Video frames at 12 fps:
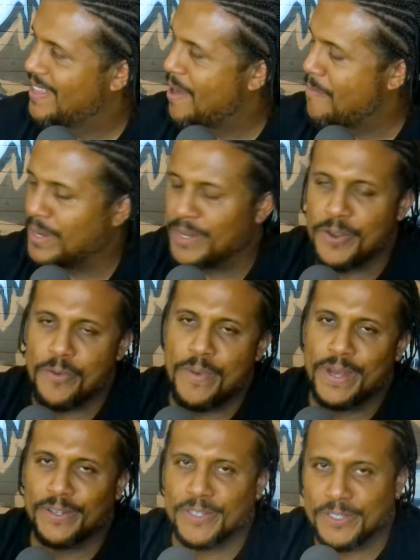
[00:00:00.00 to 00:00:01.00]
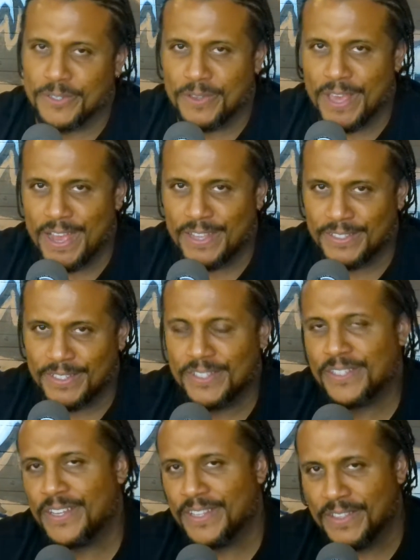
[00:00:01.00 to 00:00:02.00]
I mean, who better could you cast
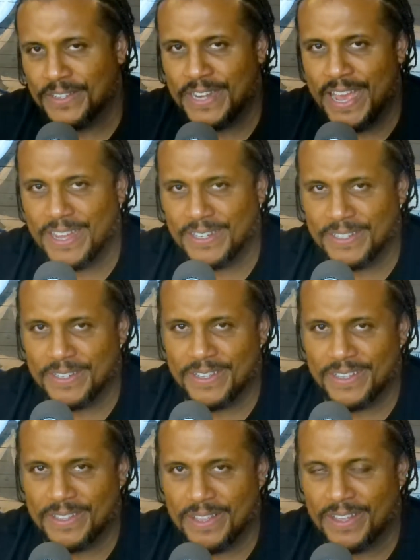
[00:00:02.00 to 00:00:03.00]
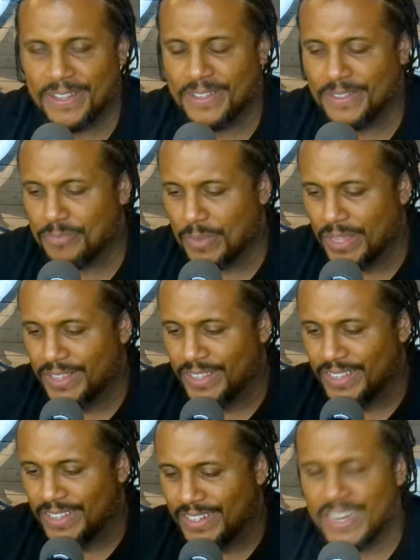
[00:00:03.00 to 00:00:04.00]
as uh, the dad in uh, uh,
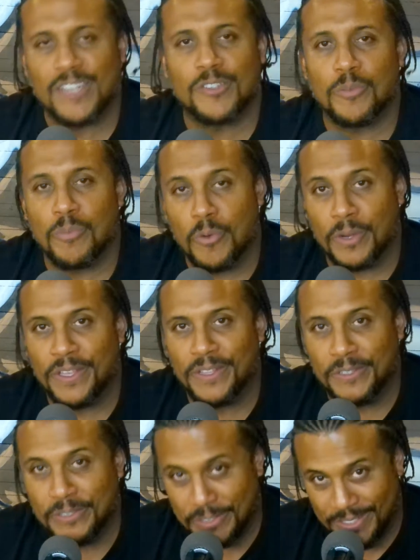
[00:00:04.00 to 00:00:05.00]
Natural Born Killers?